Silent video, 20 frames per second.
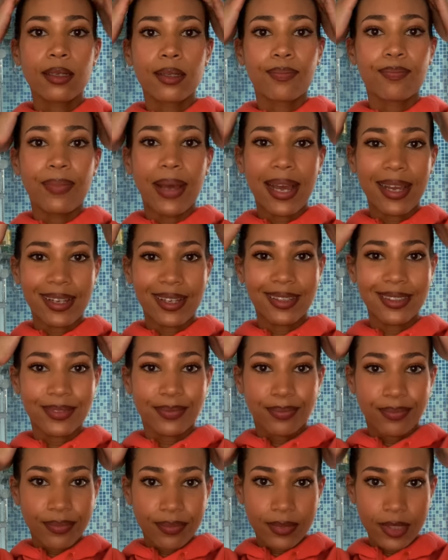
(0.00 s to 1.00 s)
back,
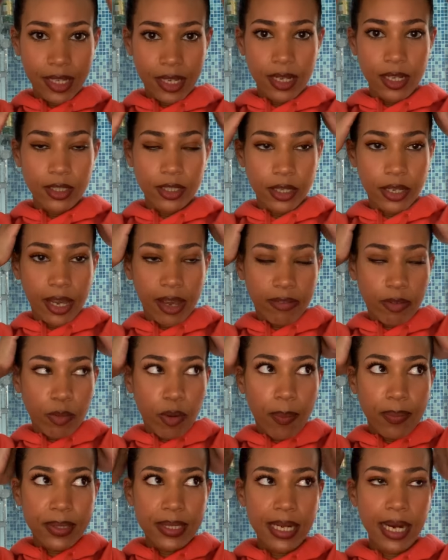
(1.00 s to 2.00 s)
so you have a
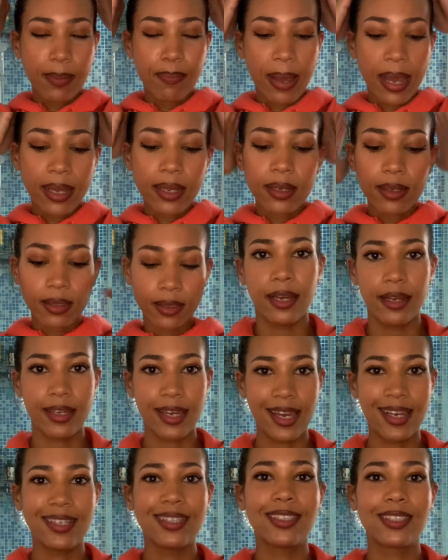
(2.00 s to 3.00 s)
proper slick back.
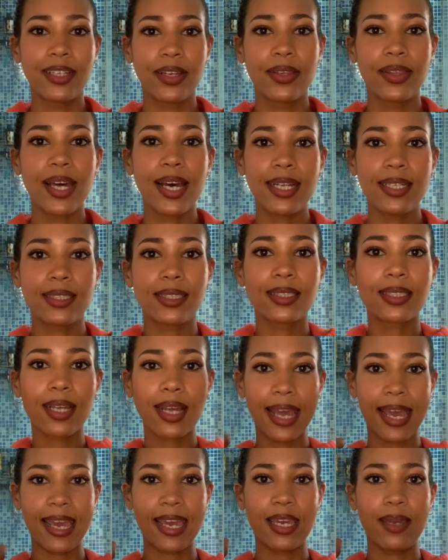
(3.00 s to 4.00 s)
Okay, so that's
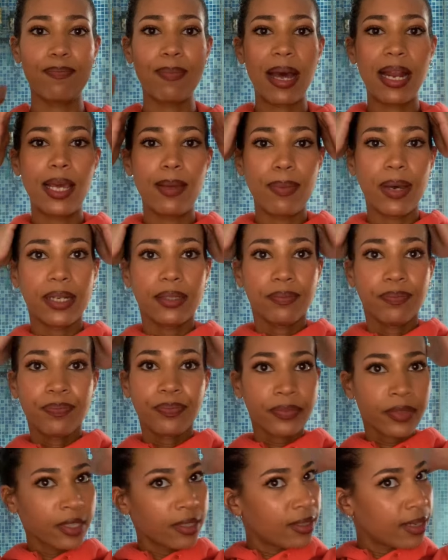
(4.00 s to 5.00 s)
a ballet bun.
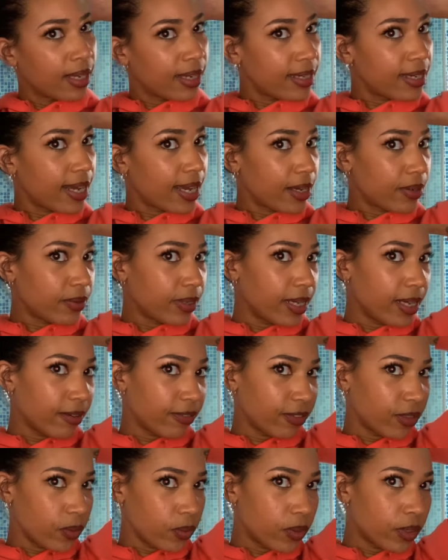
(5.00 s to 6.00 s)
Now, if
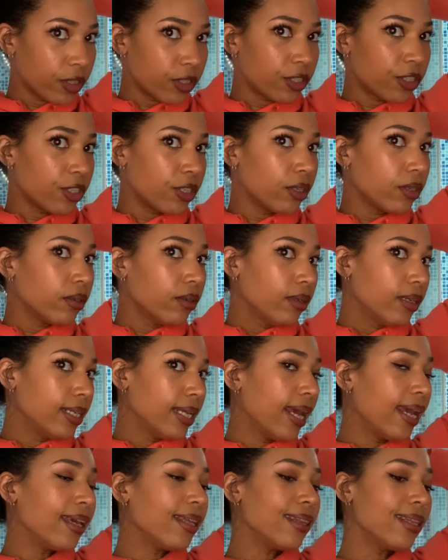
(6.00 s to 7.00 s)
you want to
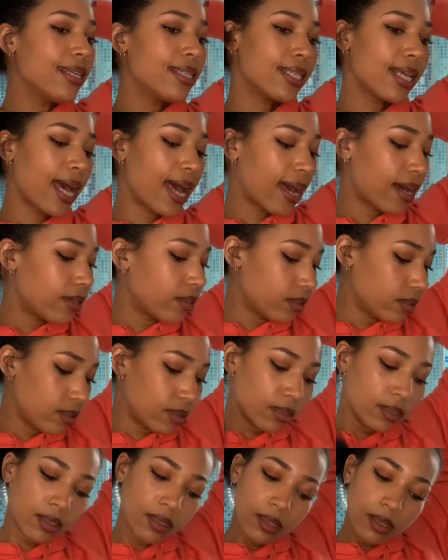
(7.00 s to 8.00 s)
take this out,
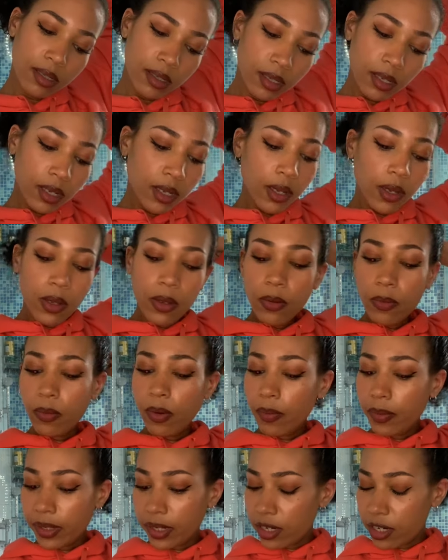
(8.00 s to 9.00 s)
what
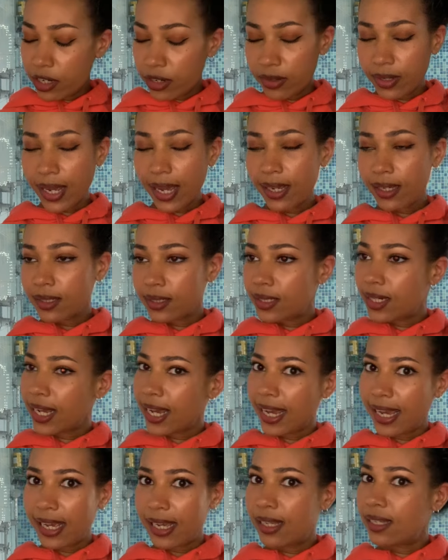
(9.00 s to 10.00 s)
we're going to do next
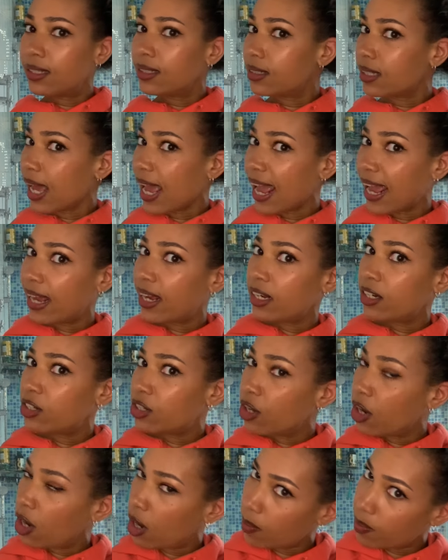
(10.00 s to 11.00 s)
is a
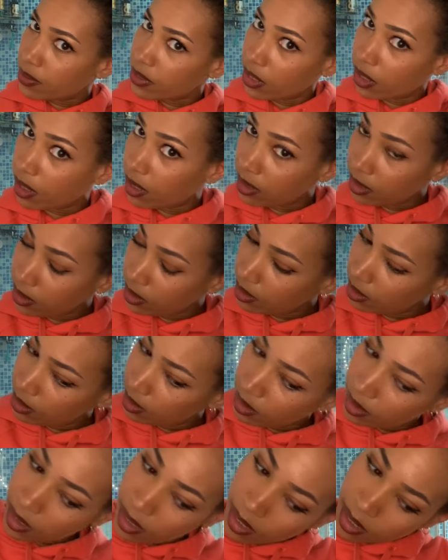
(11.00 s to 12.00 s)
top knot.
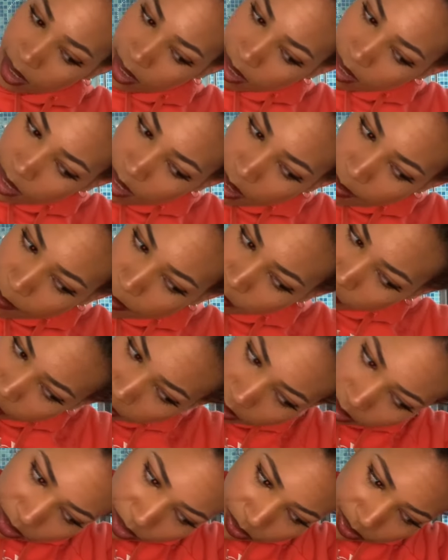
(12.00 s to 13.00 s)
But we're
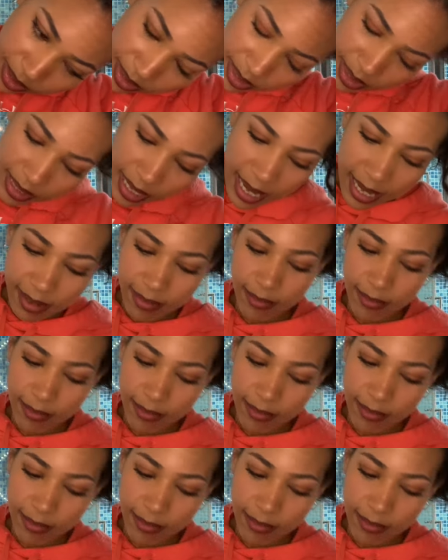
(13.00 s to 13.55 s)
gonna do a slight